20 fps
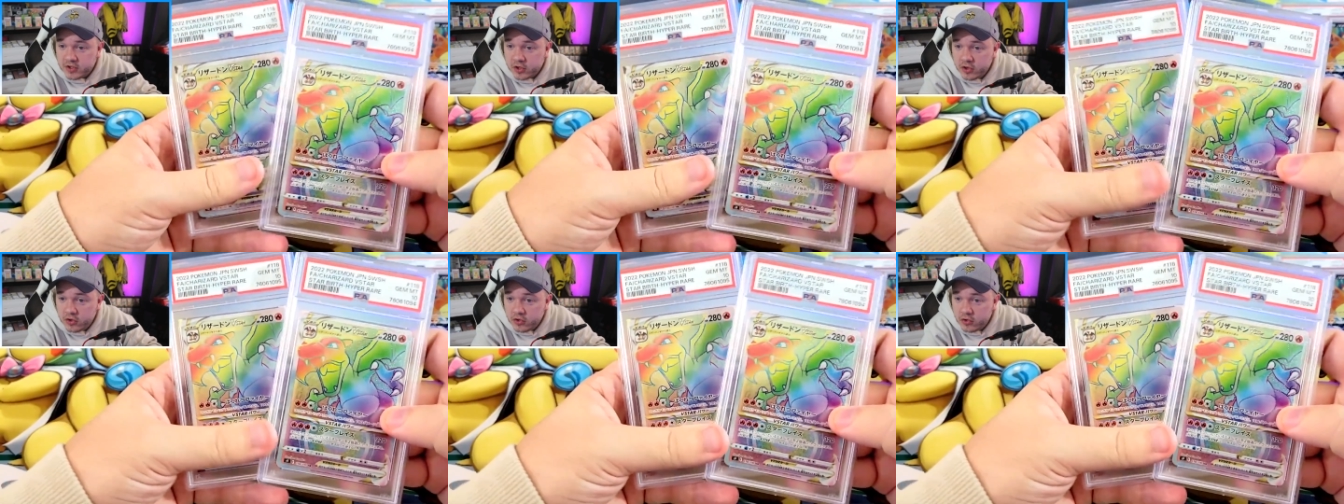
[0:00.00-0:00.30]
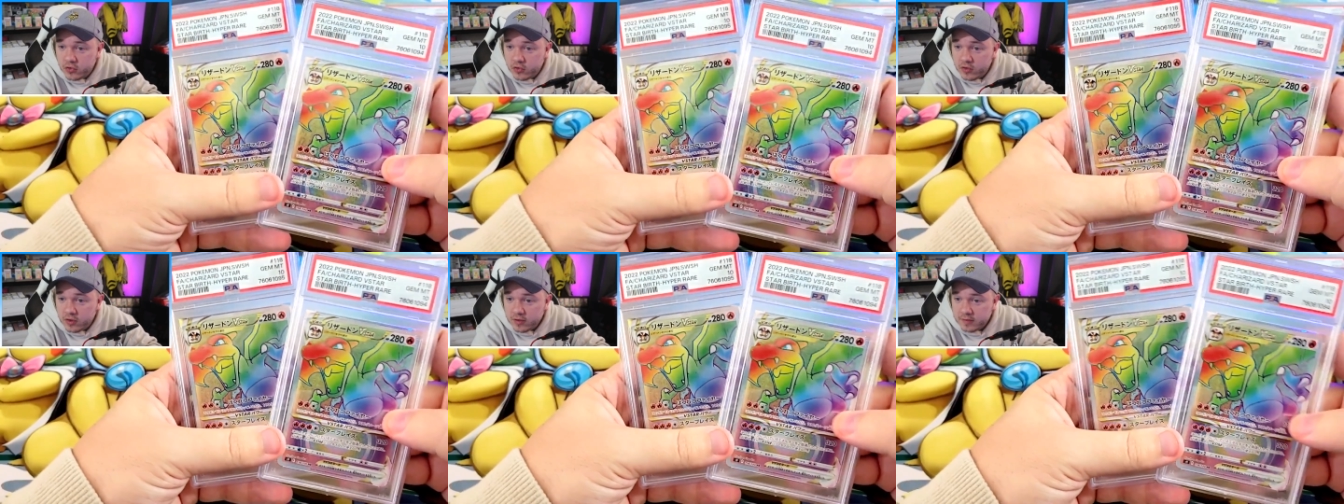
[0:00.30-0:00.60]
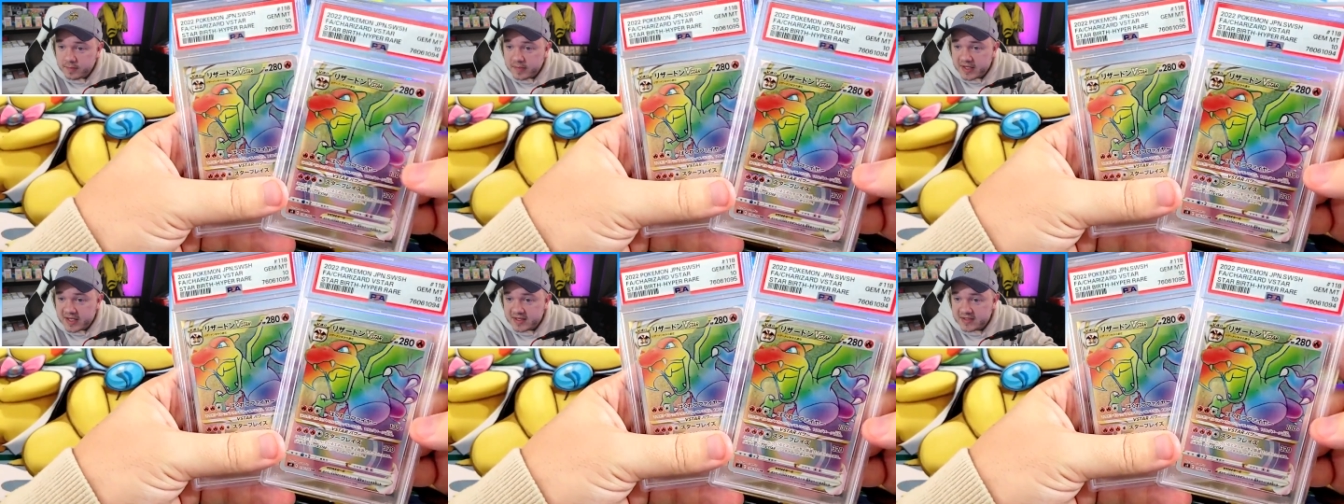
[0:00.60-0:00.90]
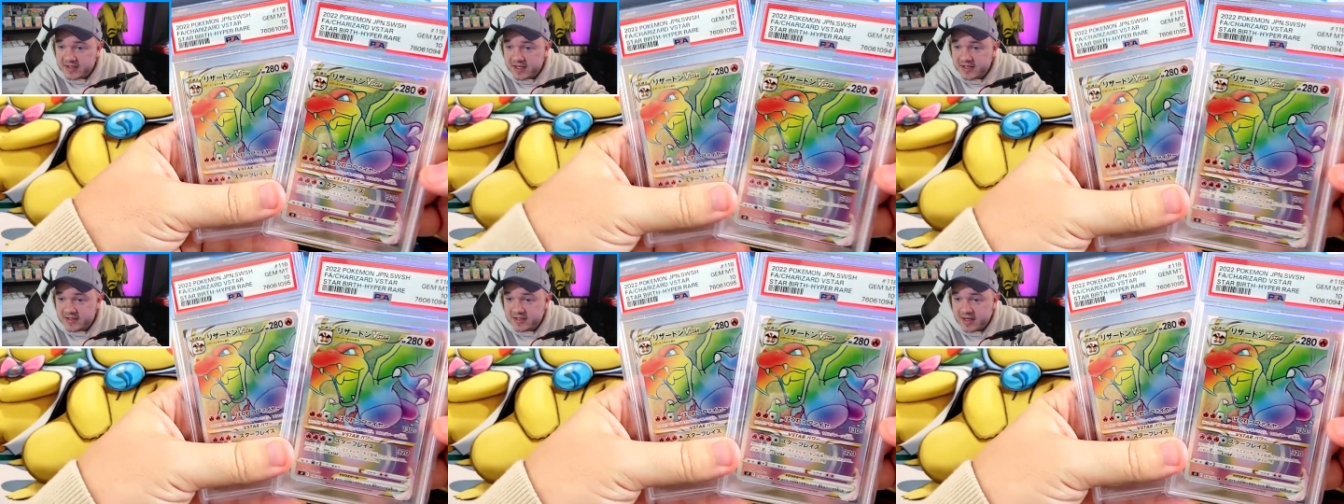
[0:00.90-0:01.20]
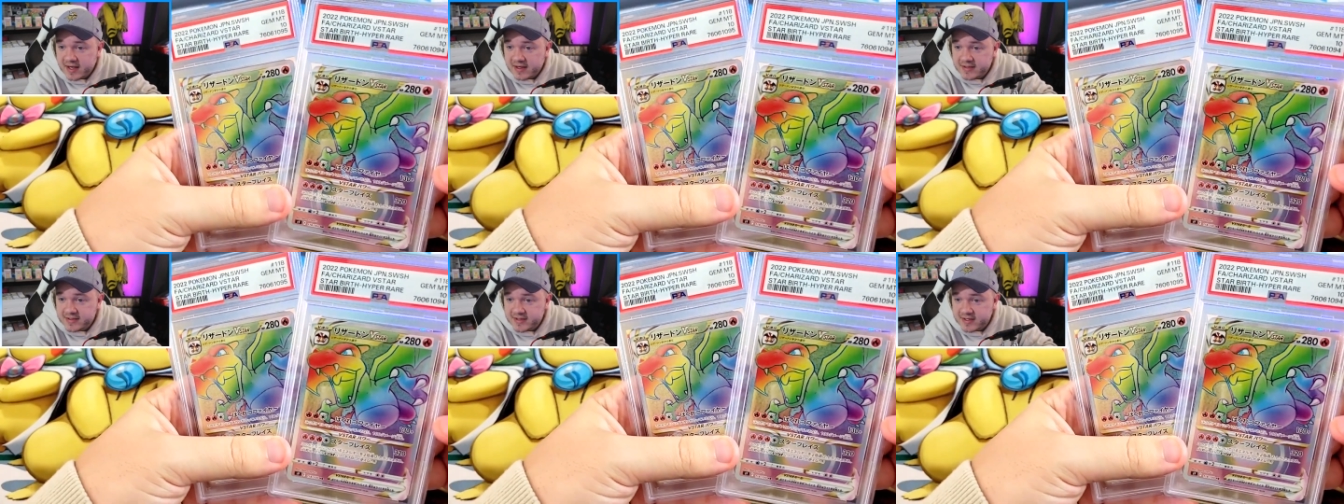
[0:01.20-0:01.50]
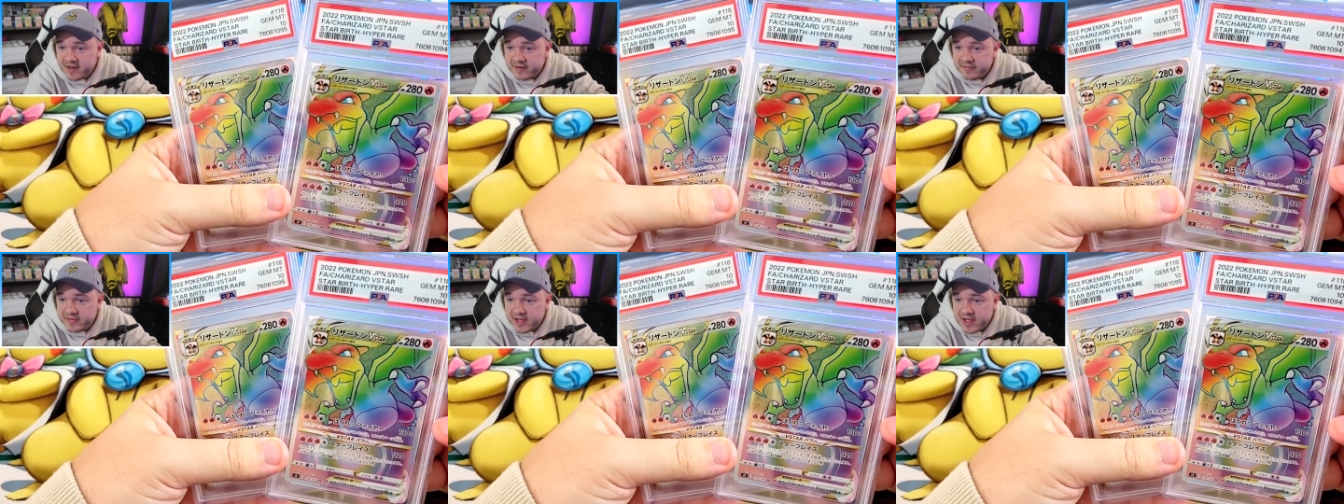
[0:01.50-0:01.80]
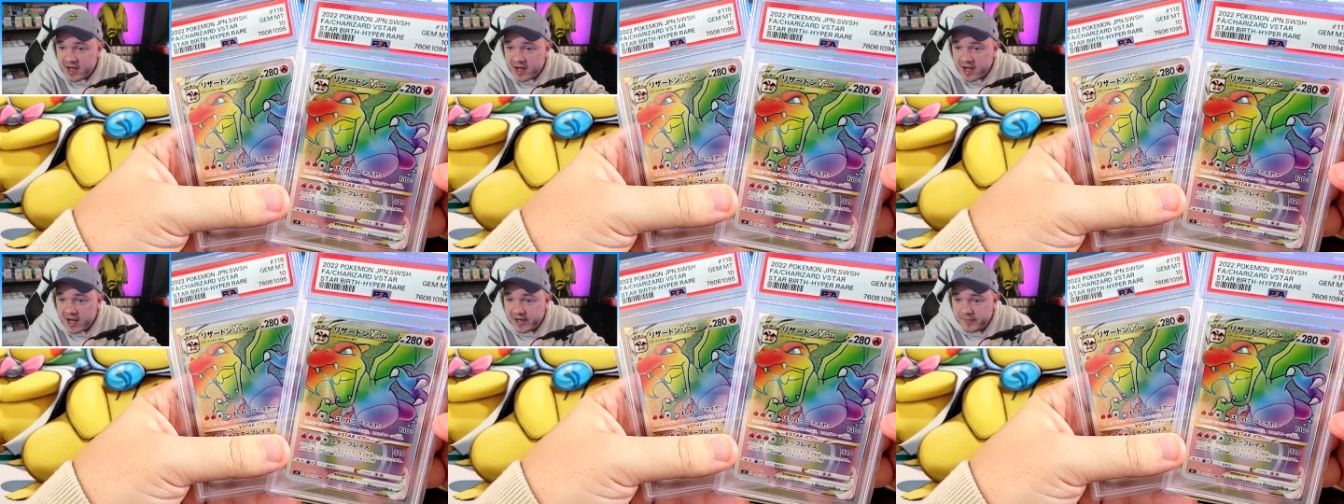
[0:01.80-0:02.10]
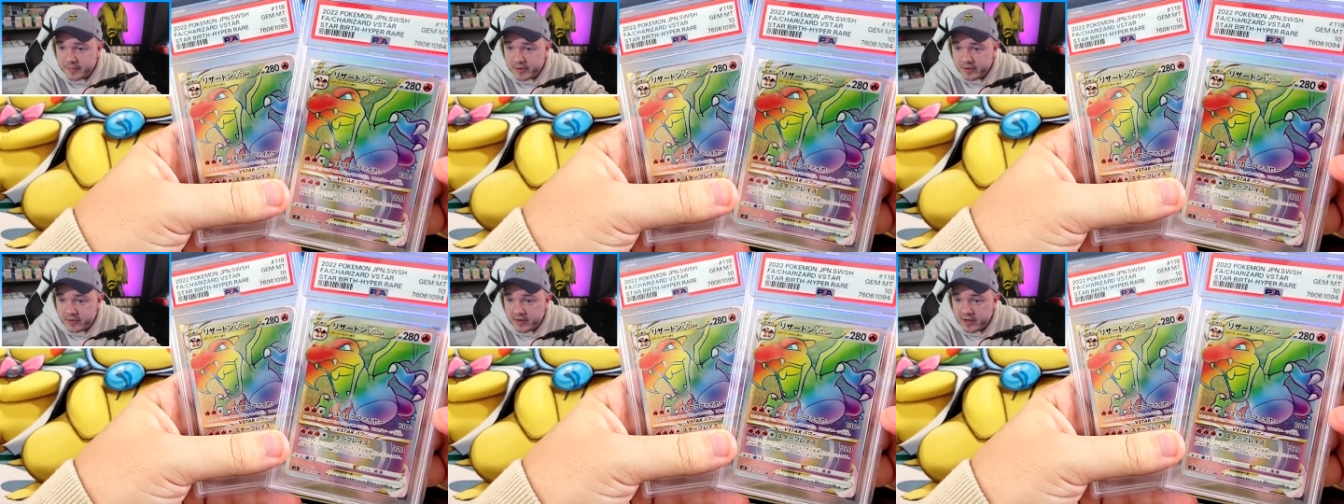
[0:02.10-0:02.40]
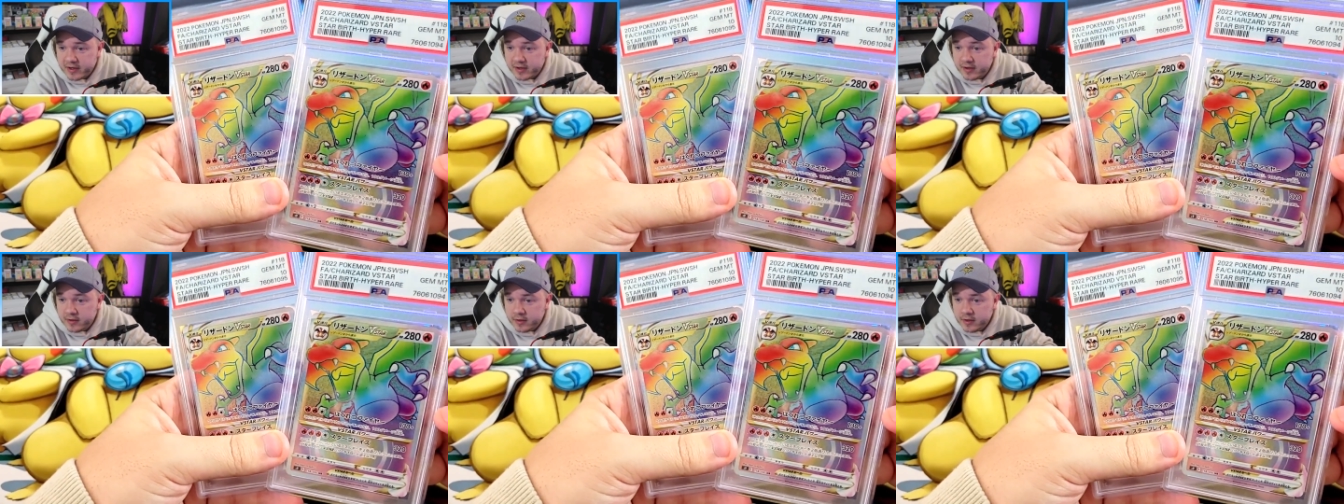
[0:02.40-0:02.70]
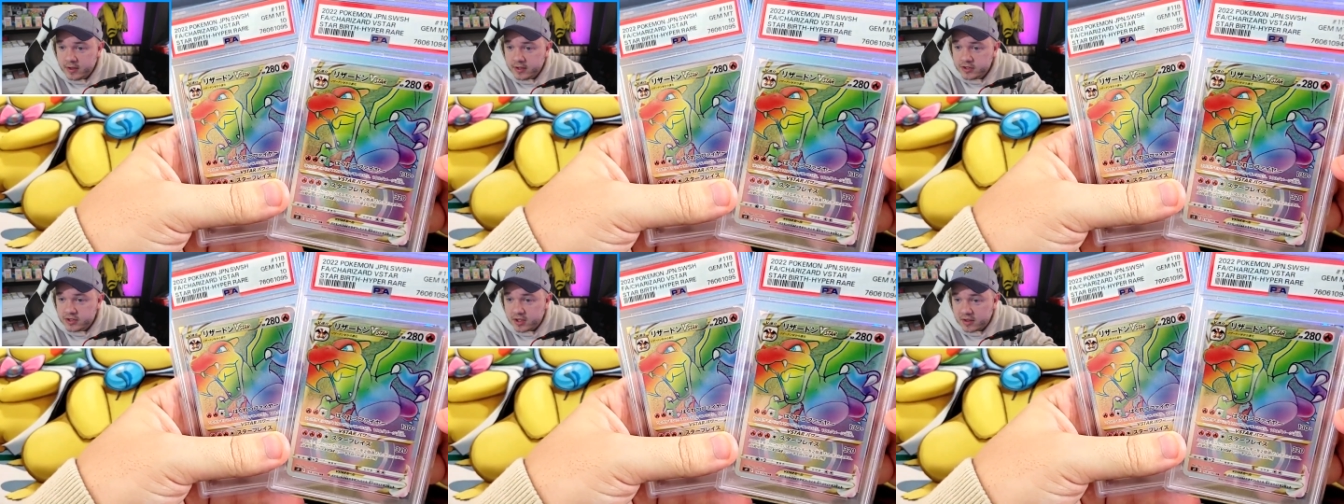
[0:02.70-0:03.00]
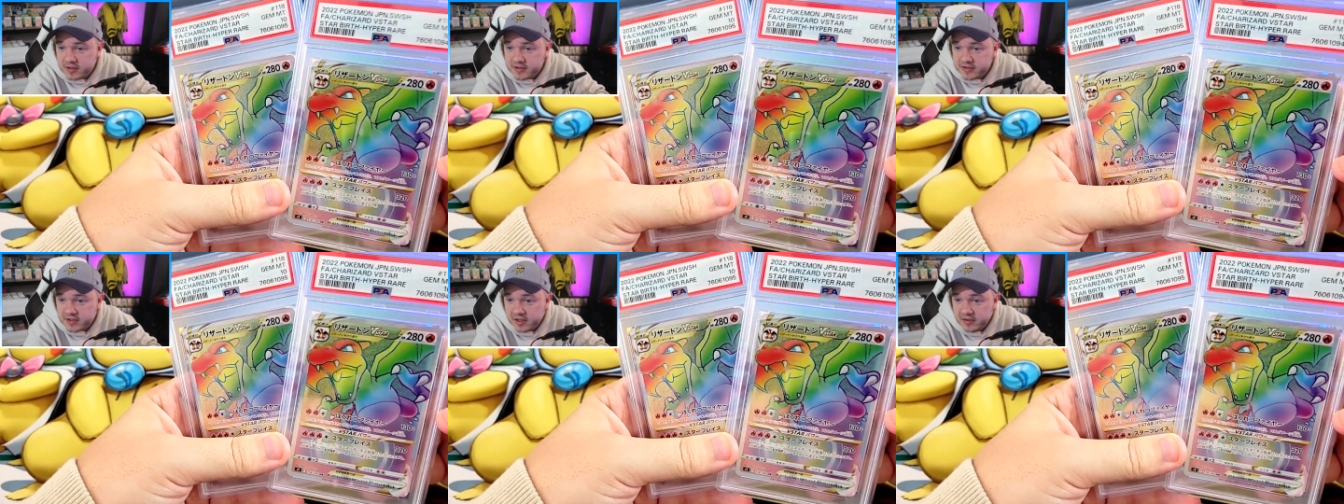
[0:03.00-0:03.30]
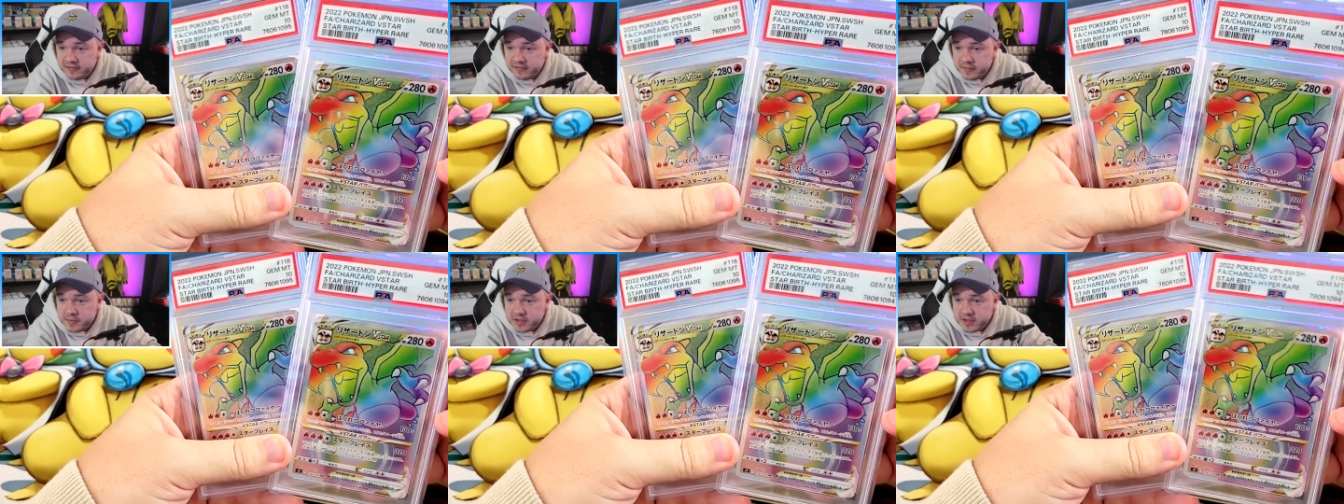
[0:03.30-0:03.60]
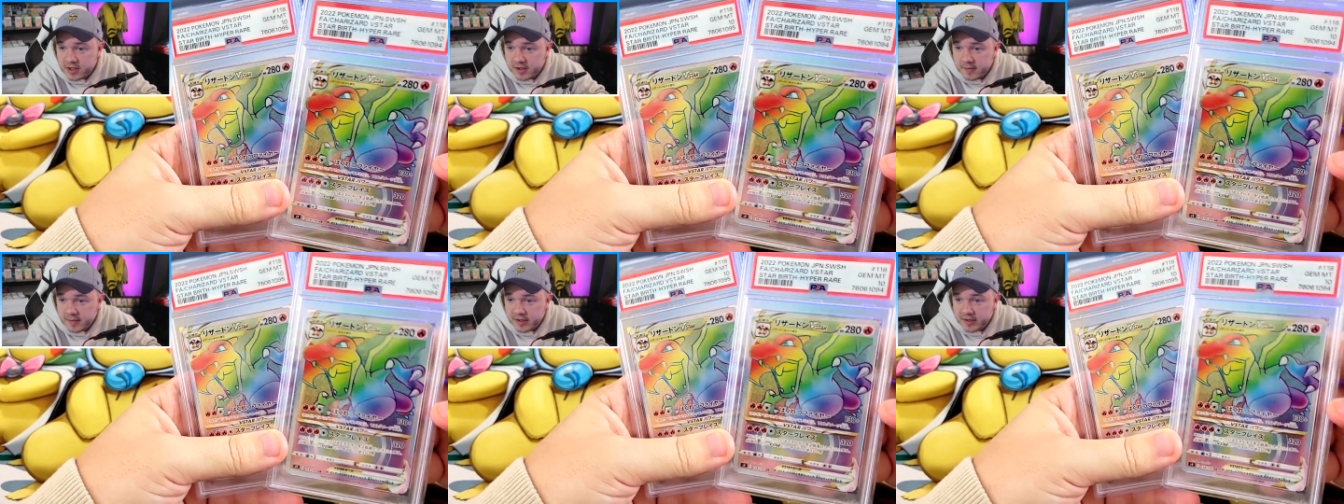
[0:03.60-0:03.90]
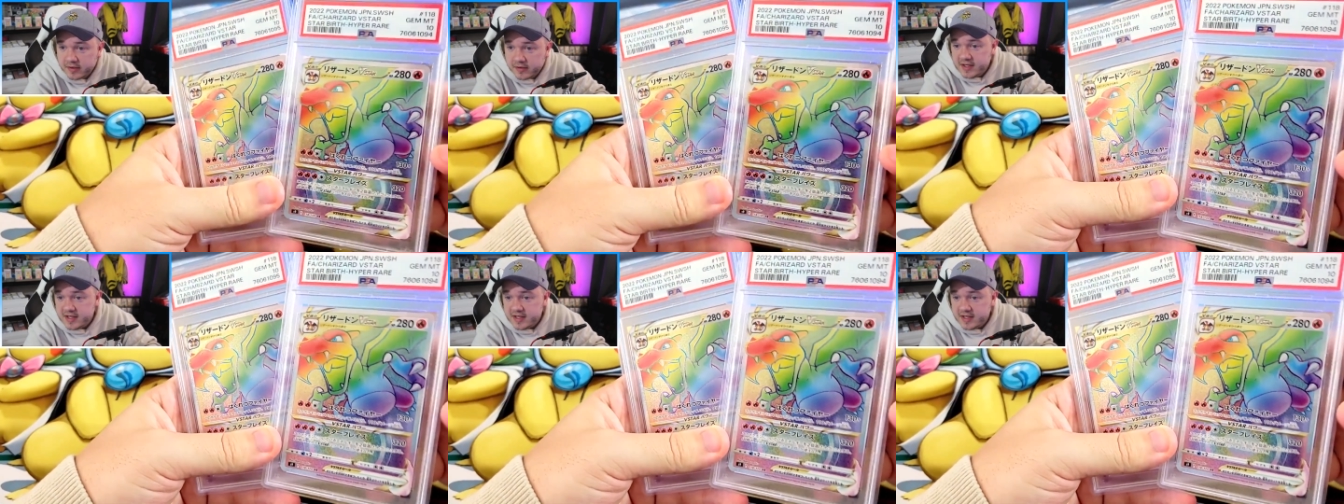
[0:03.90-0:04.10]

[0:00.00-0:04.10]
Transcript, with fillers: two PSA 10s of the hyper rare Charizard from Starbirth.